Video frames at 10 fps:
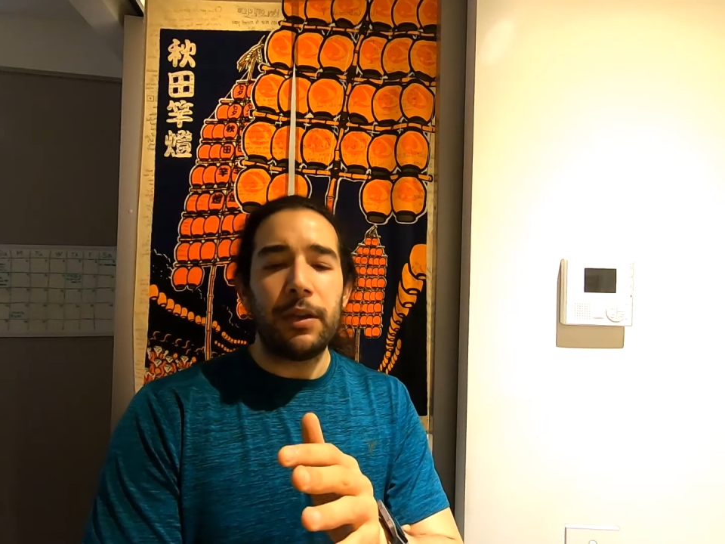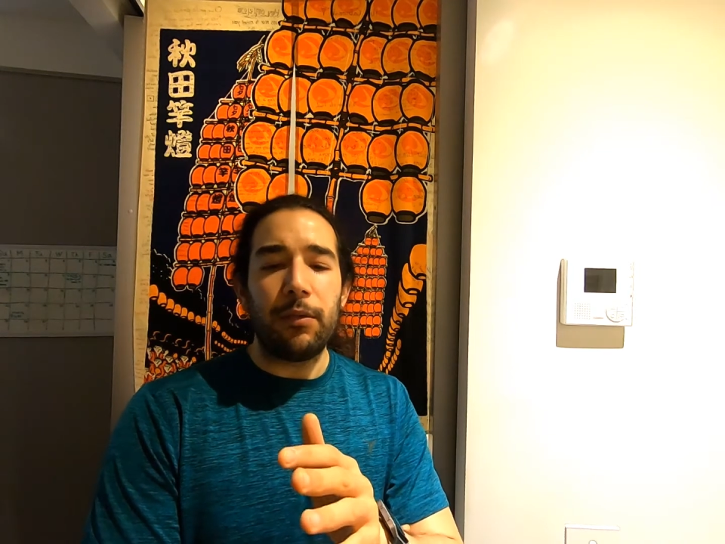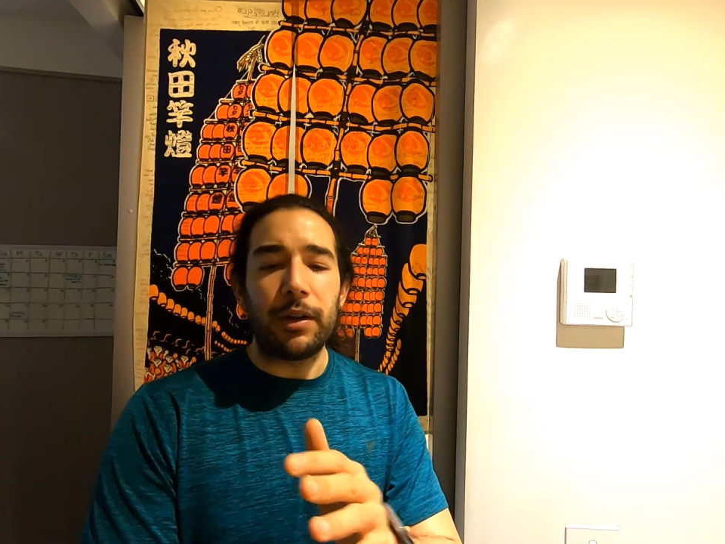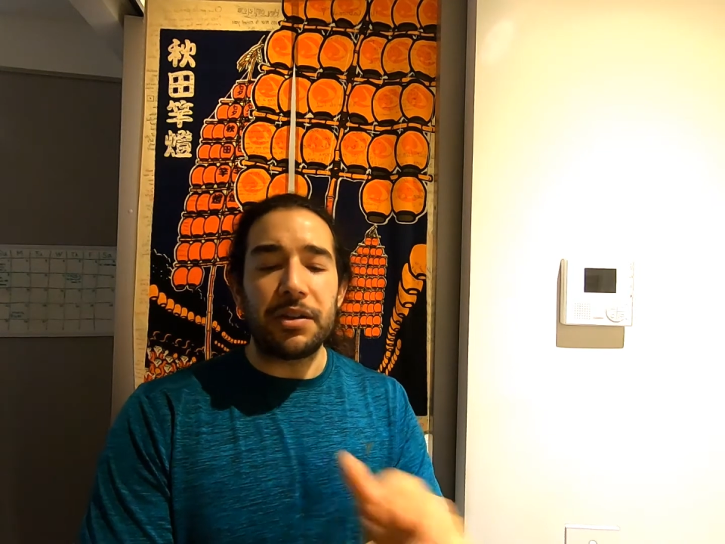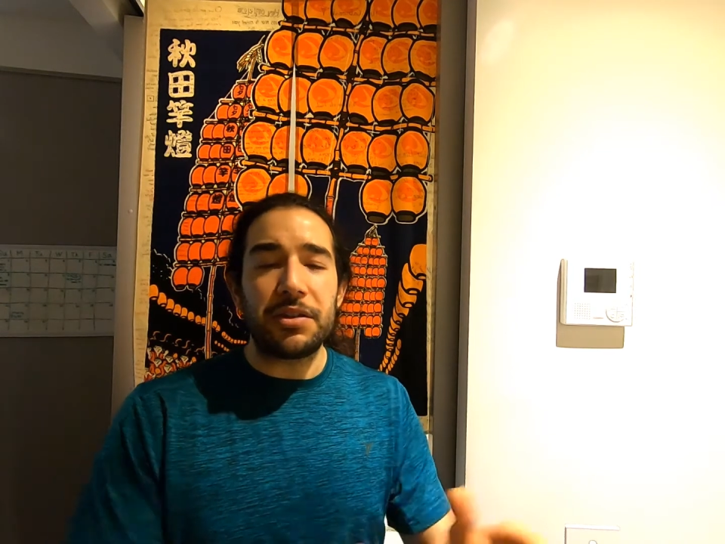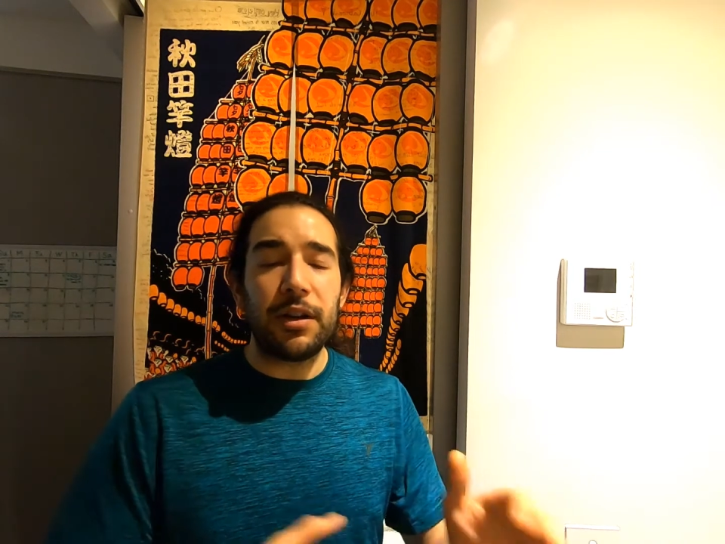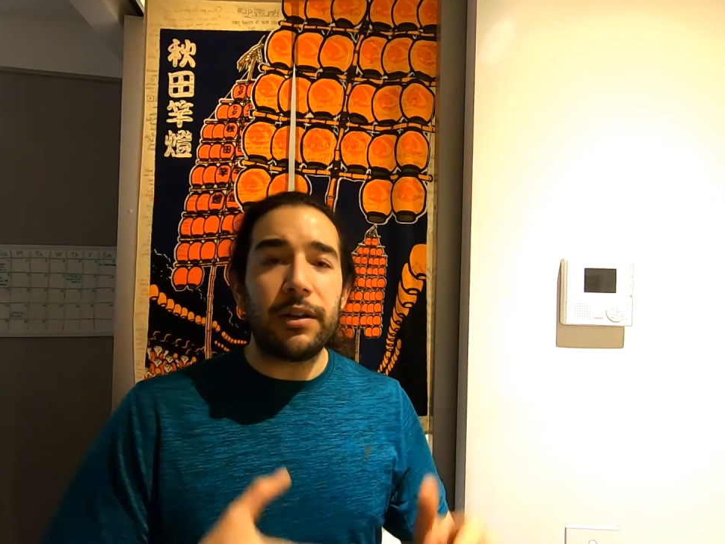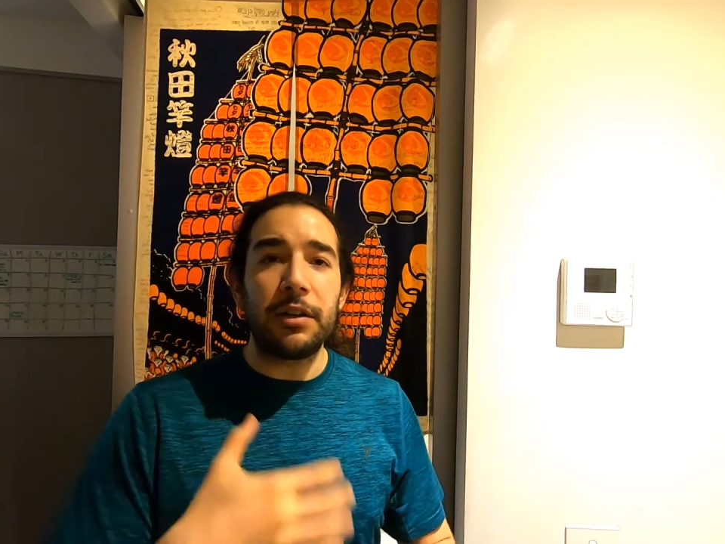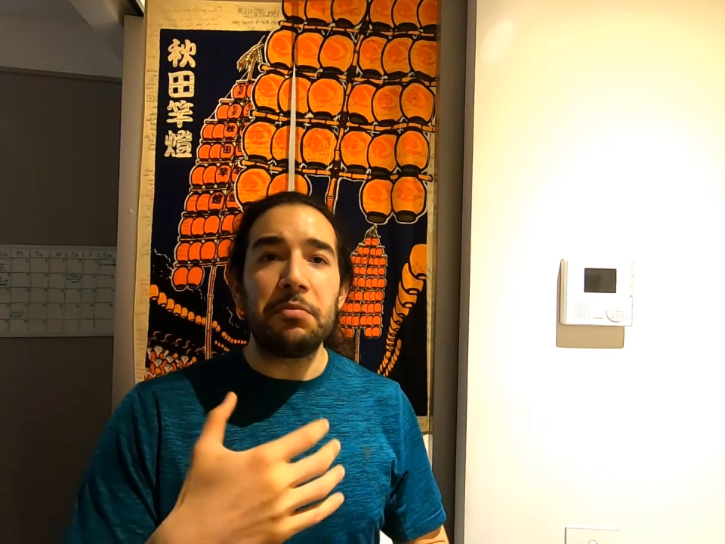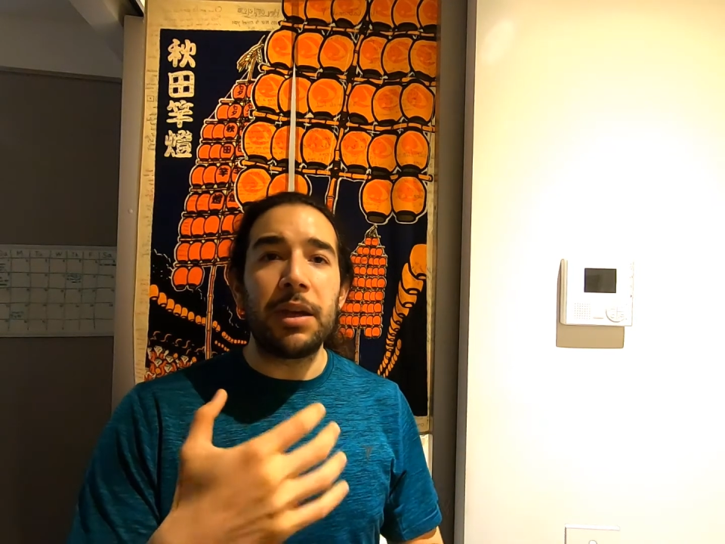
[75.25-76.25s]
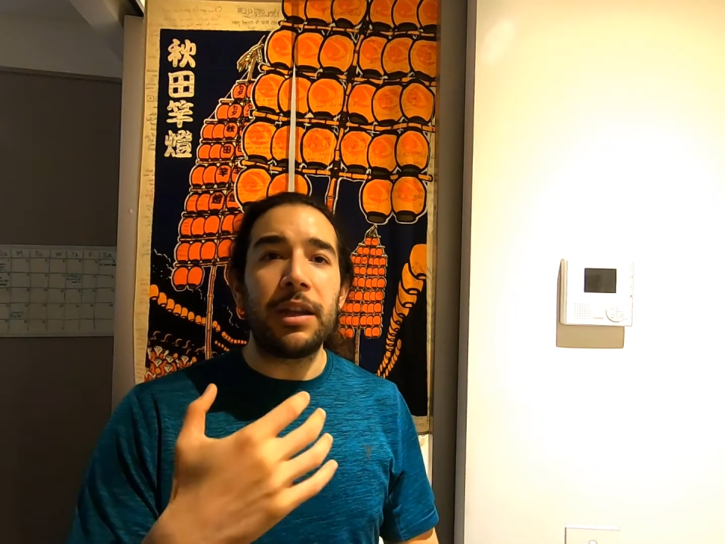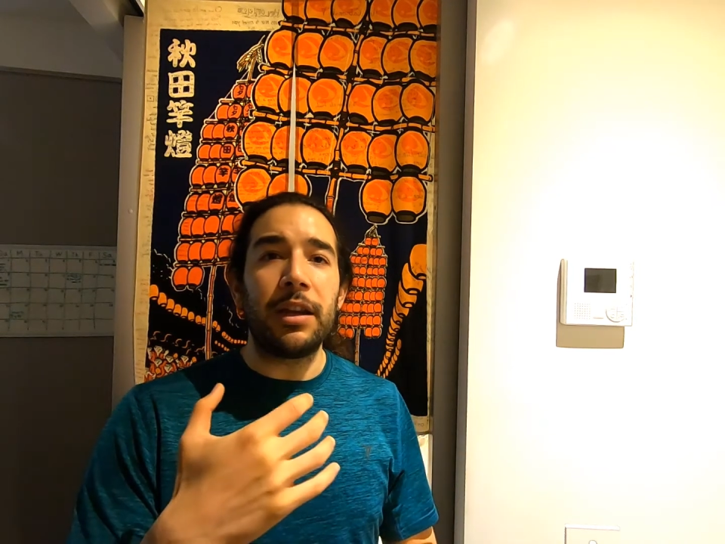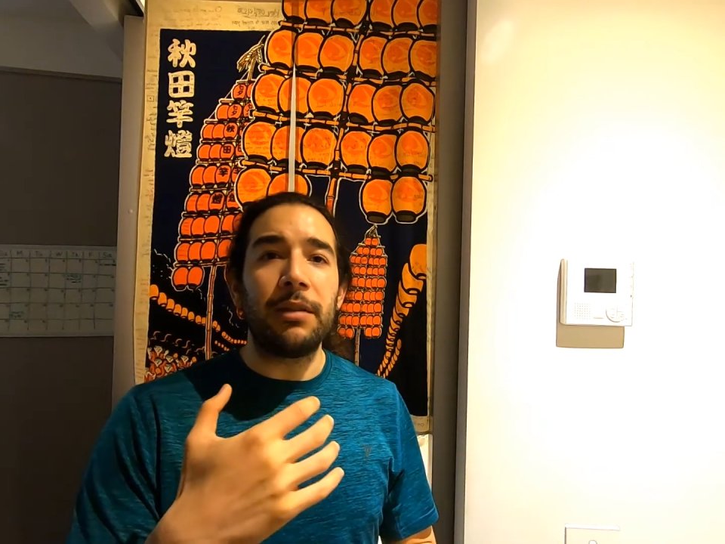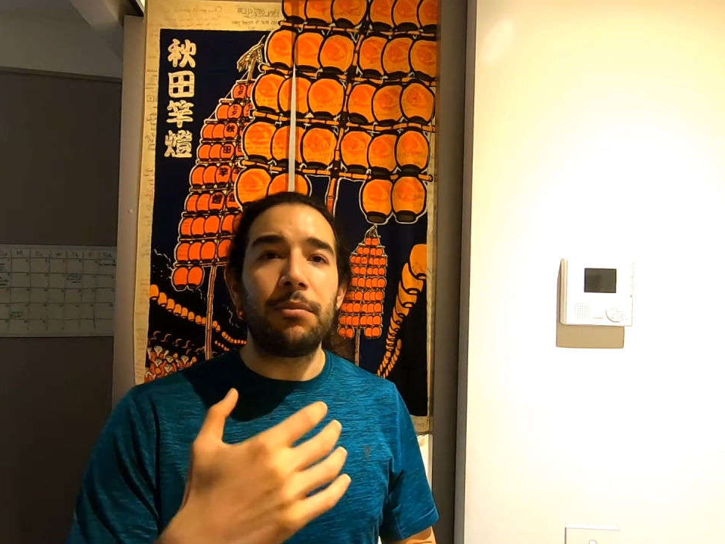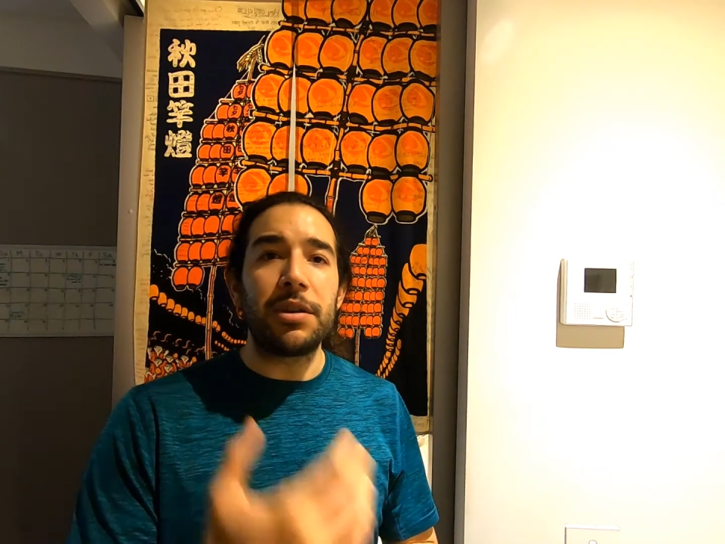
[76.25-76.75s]
when I started
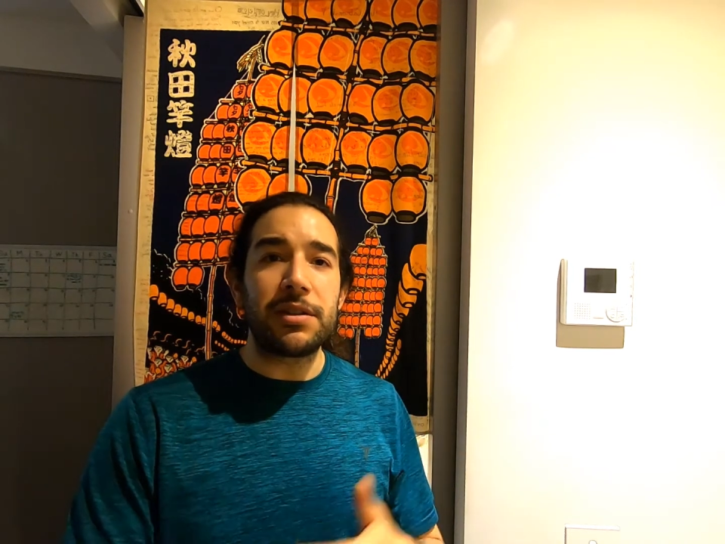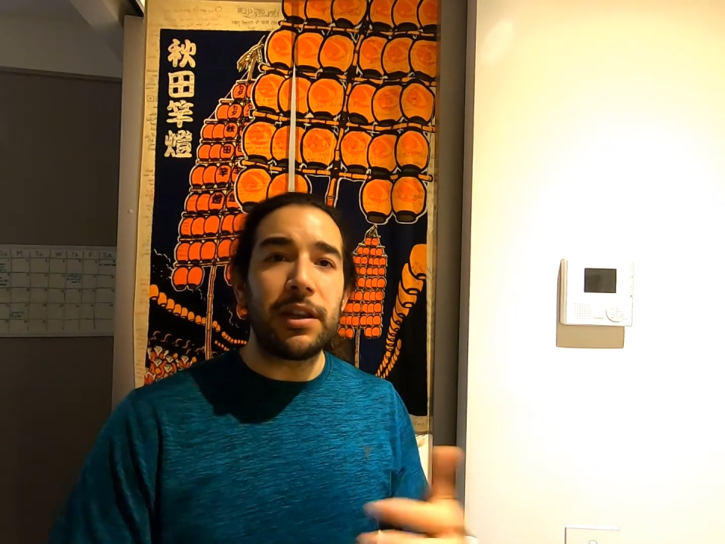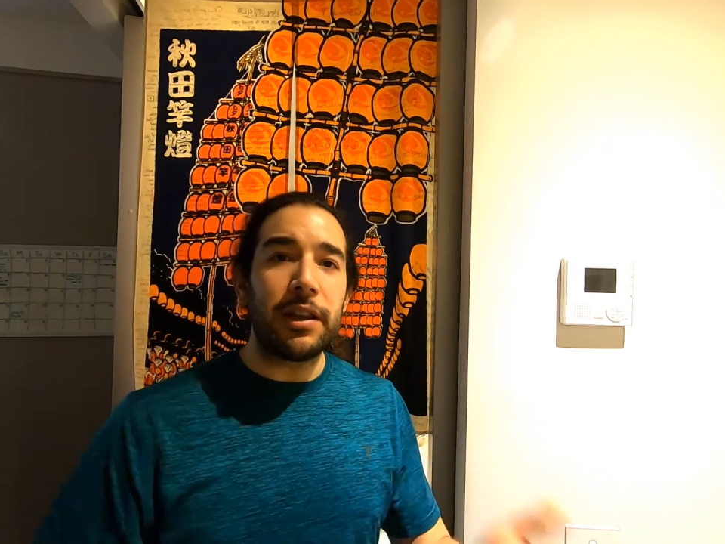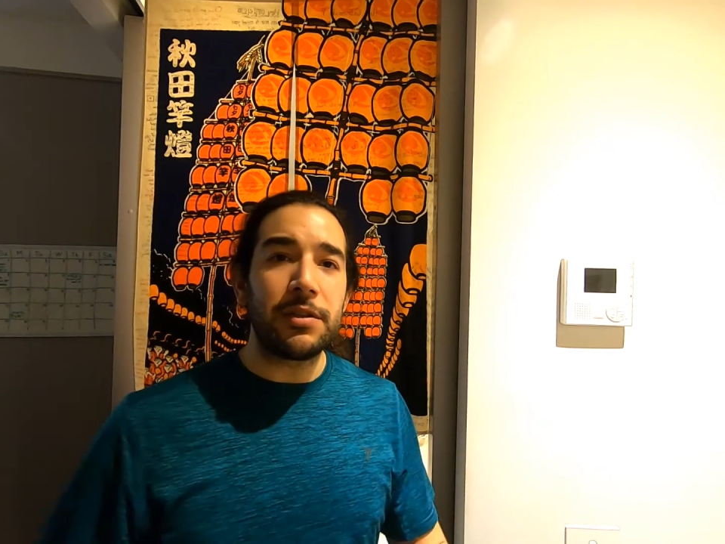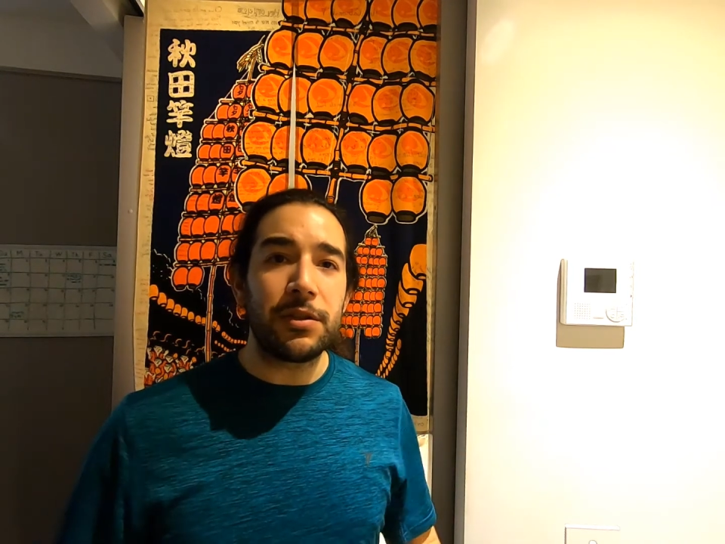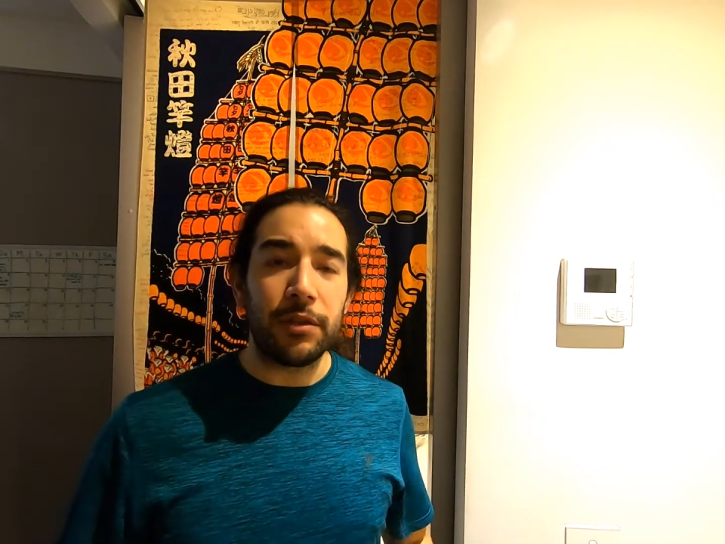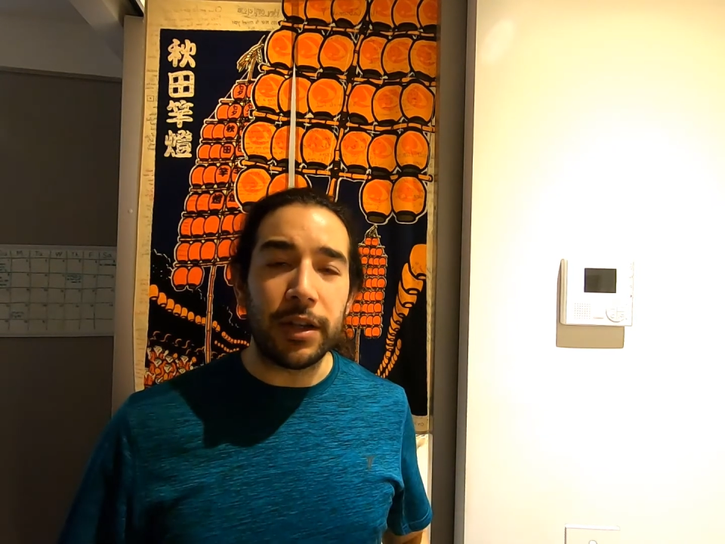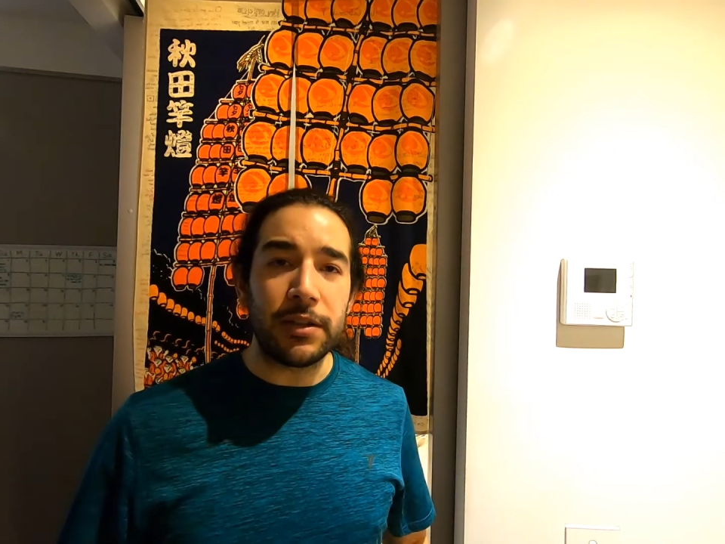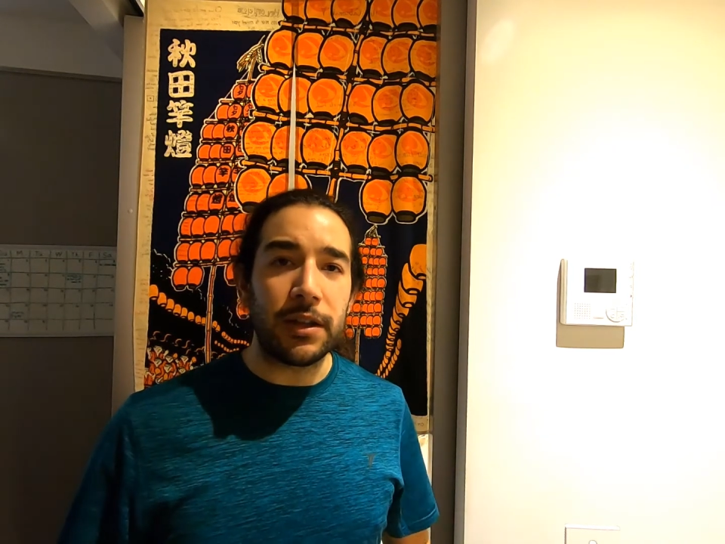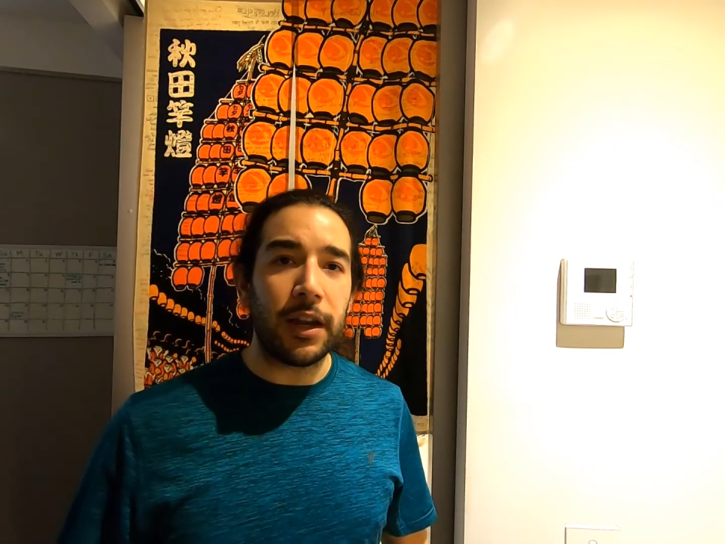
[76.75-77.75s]
meeting Brazilian students